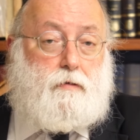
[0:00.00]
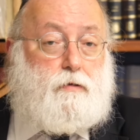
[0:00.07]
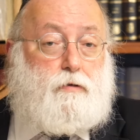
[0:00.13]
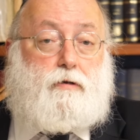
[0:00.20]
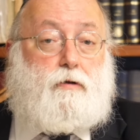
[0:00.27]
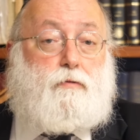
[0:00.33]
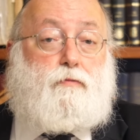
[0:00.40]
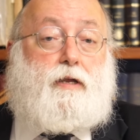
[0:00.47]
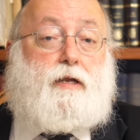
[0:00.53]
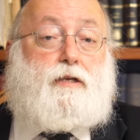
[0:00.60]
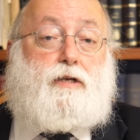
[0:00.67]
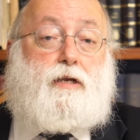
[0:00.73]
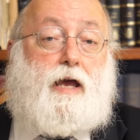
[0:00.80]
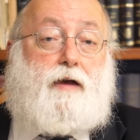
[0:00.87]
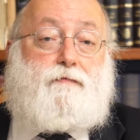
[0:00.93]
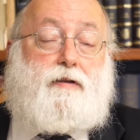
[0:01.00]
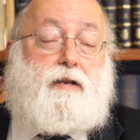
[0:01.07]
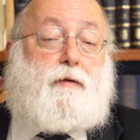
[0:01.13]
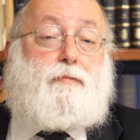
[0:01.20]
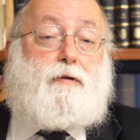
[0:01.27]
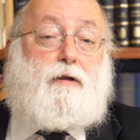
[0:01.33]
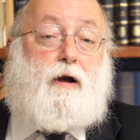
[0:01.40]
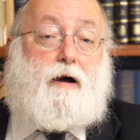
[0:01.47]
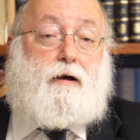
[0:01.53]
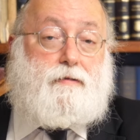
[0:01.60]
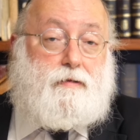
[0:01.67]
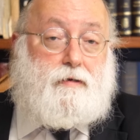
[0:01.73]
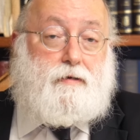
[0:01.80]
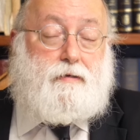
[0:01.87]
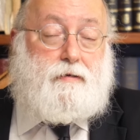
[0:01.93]
You can reach heaven and
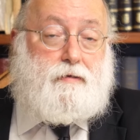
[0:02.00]
beyond.